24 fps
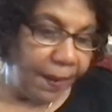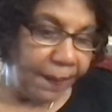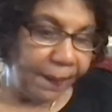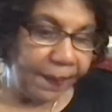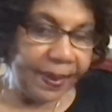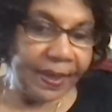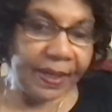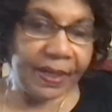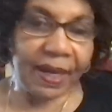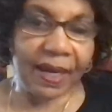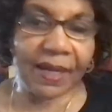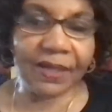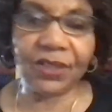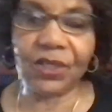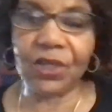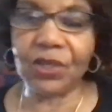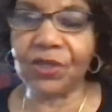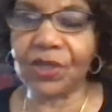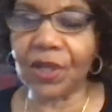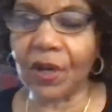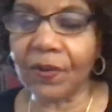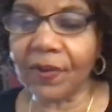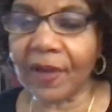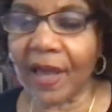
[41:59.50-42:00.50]
because you
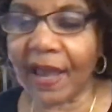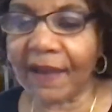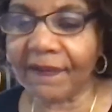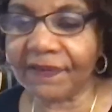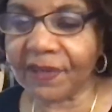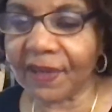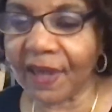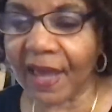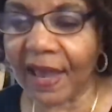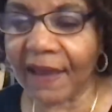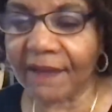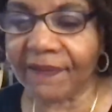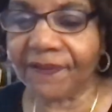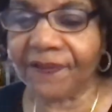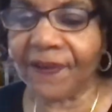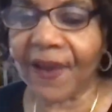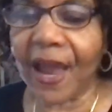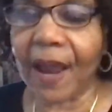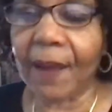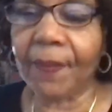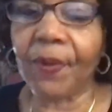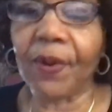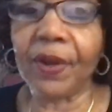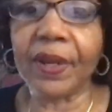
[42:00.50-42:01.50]
don't have to have
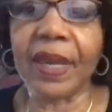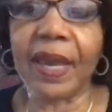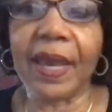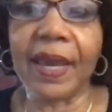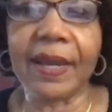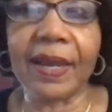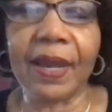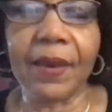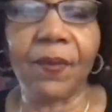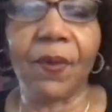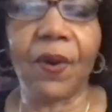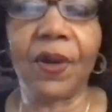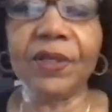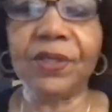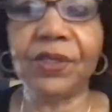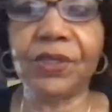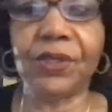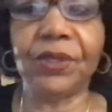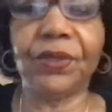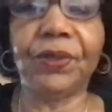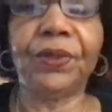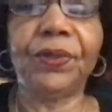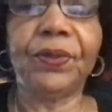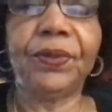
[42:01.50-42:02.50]
fabric. And I want
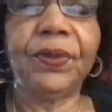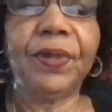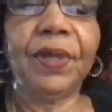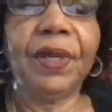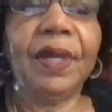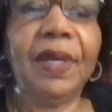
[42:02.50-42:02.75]
to